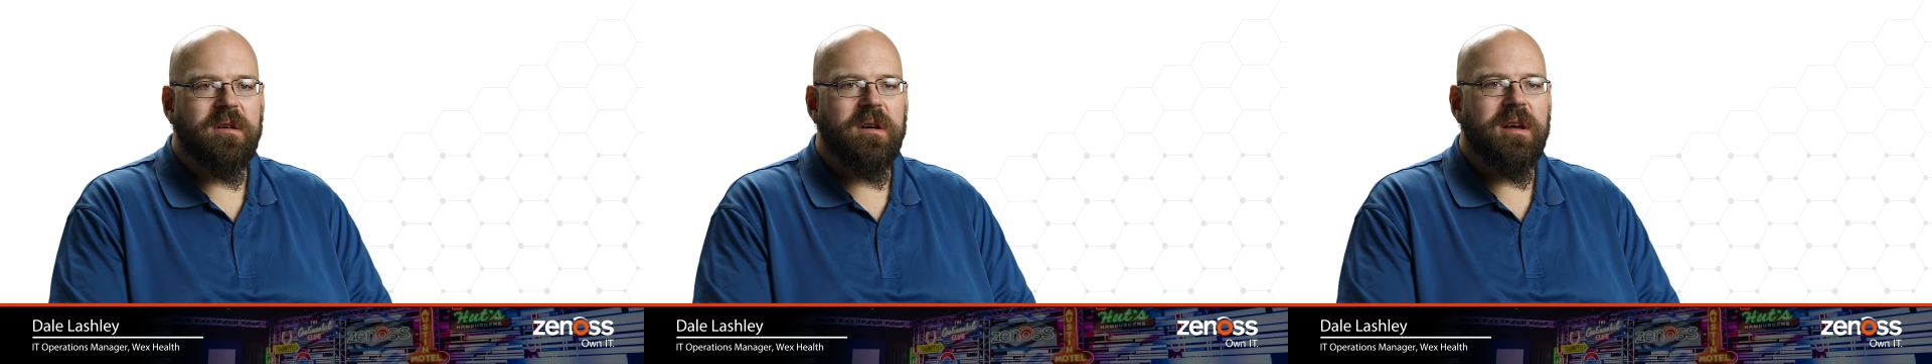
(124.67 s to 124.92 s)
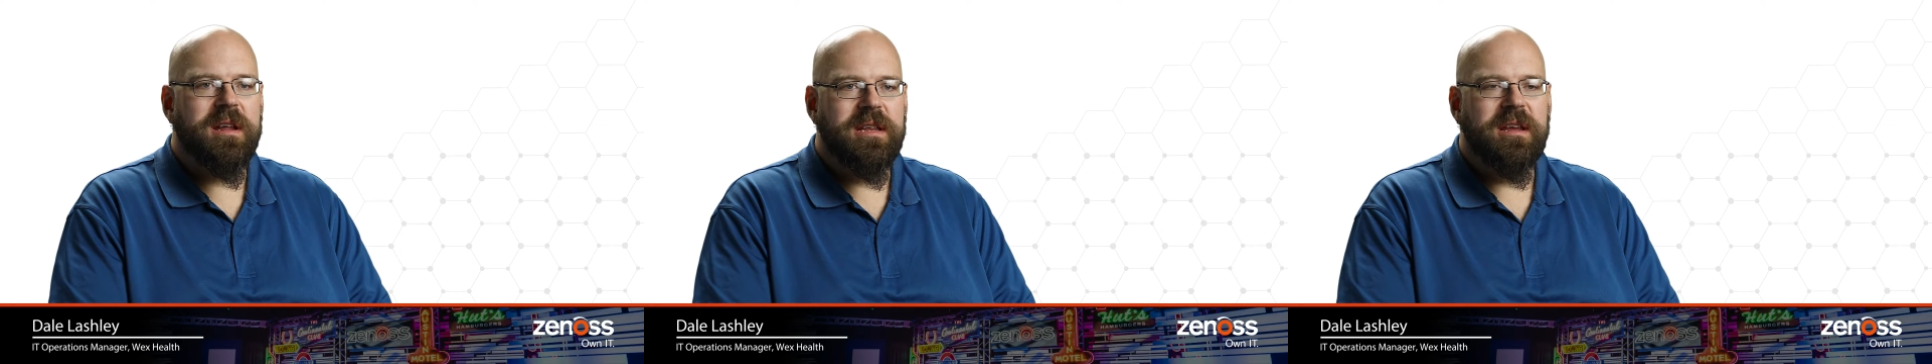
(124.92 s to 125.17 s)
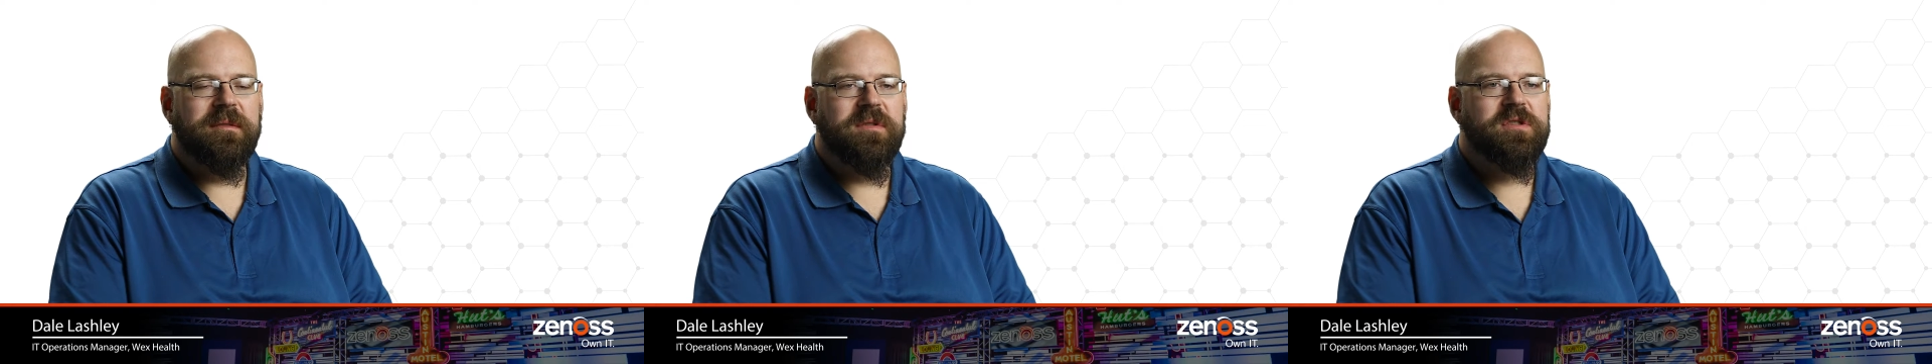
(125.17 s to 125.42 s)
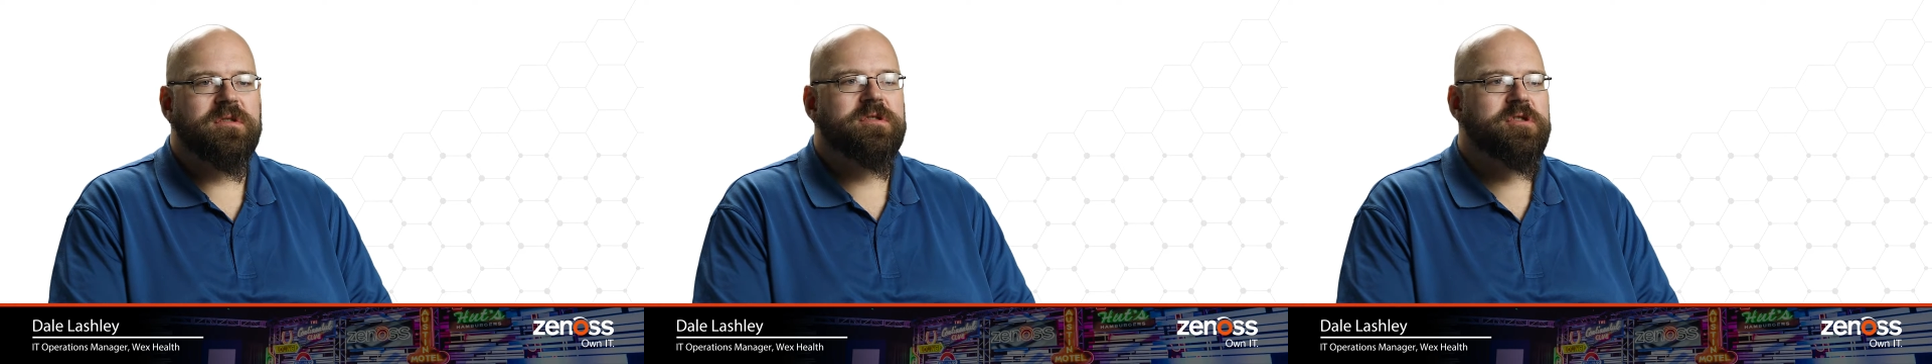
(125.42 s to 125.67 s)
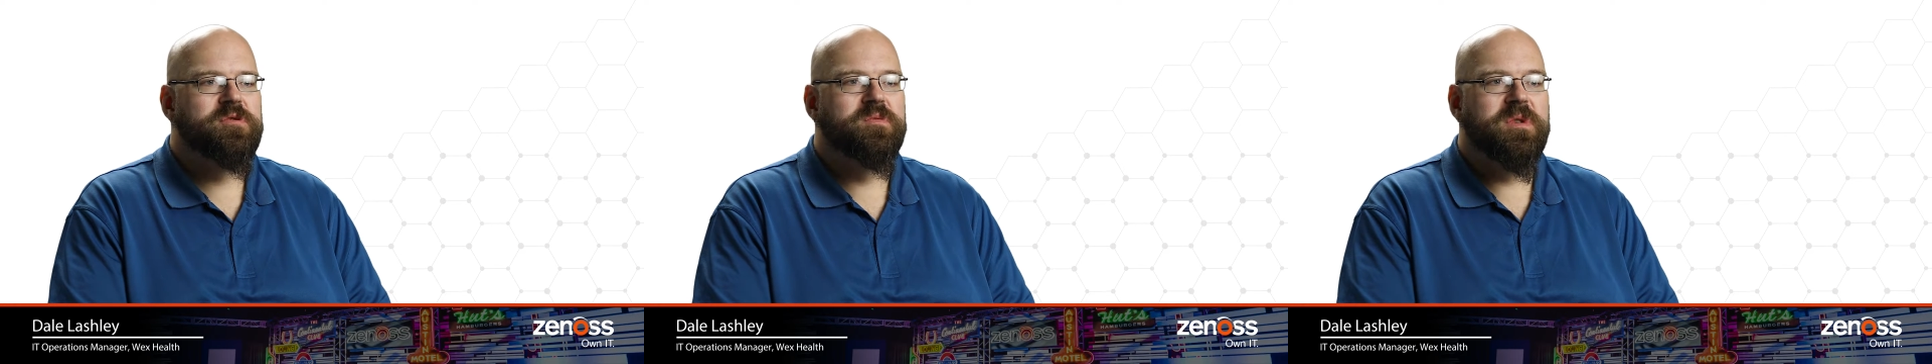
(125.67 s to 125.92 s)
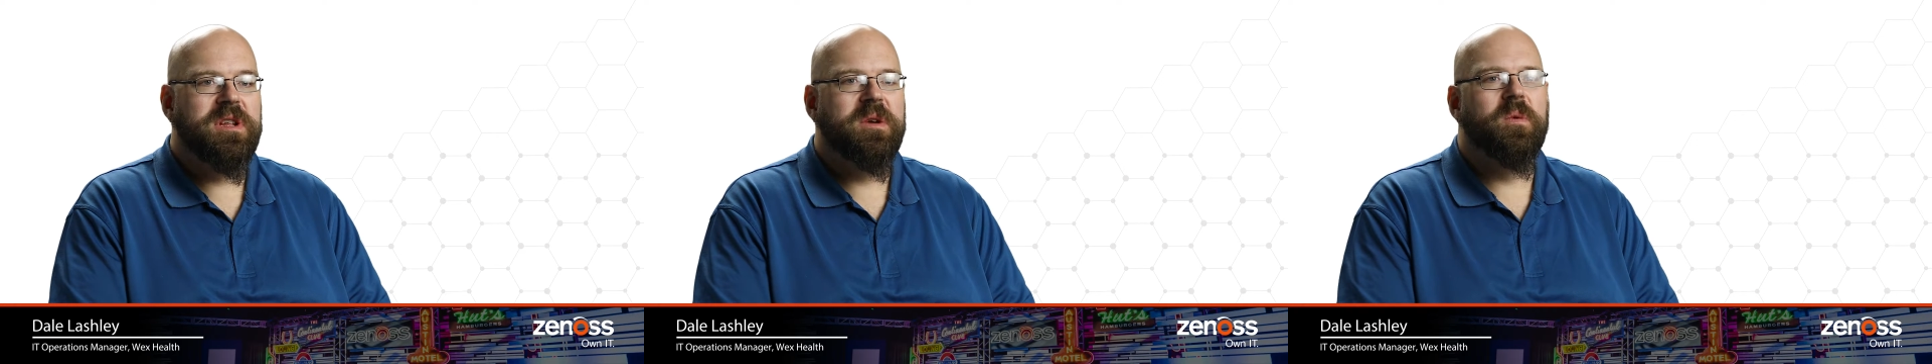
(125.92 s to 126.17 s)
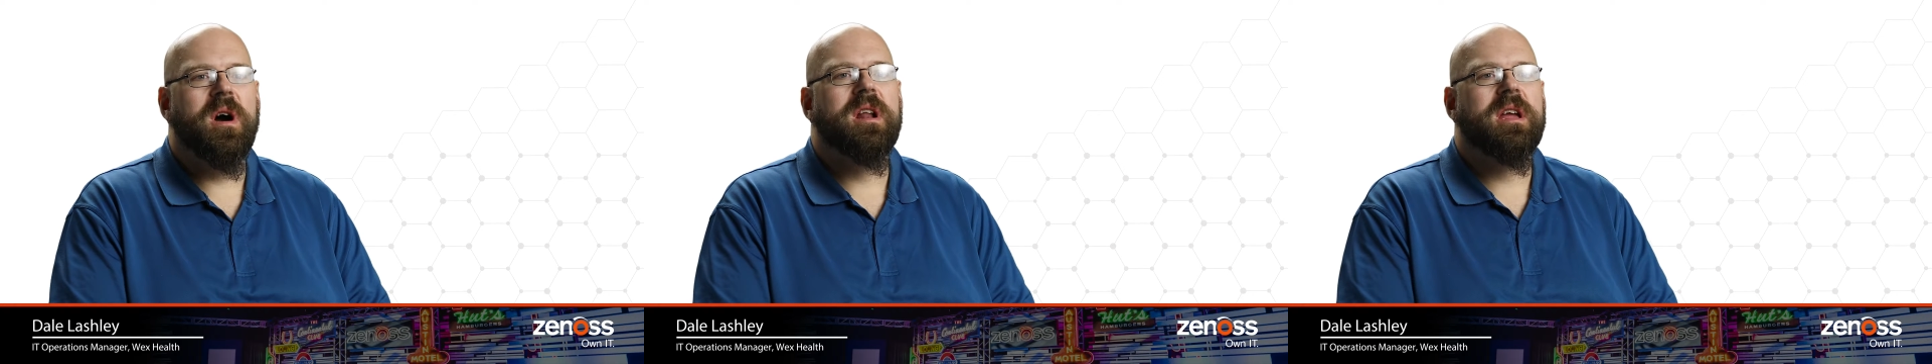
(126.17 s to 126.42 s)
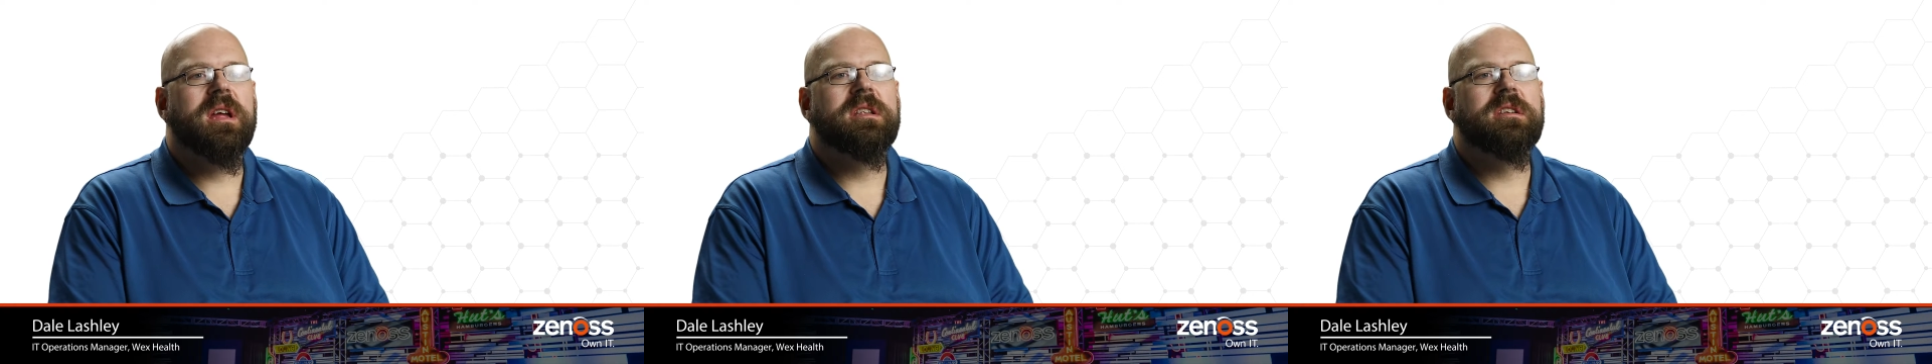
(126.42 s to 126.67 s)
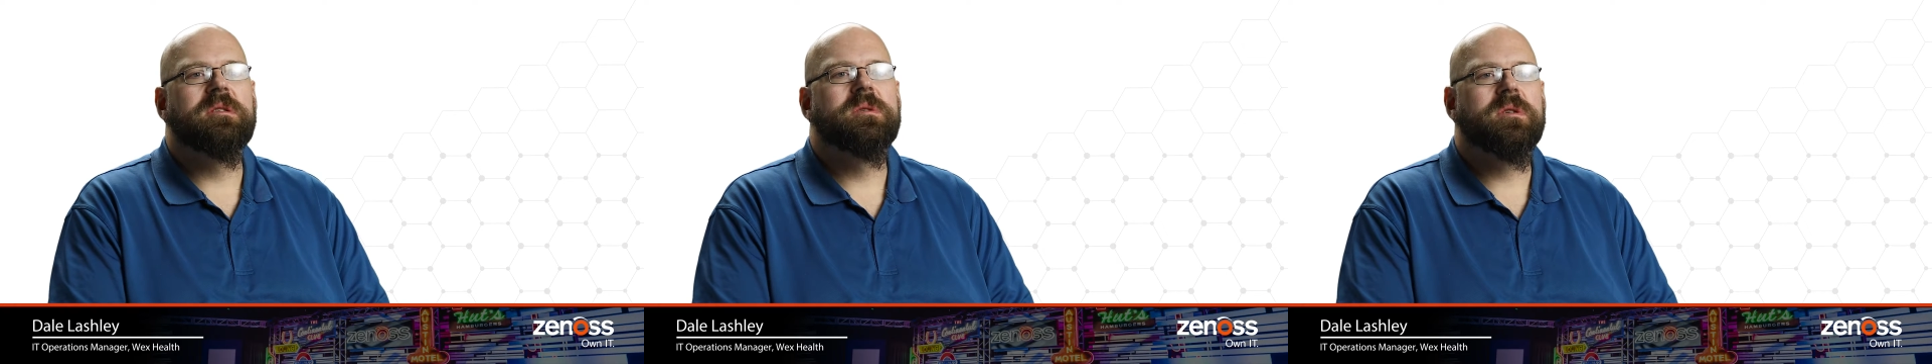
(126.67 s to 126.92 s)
all IT infrastructures really want to get to,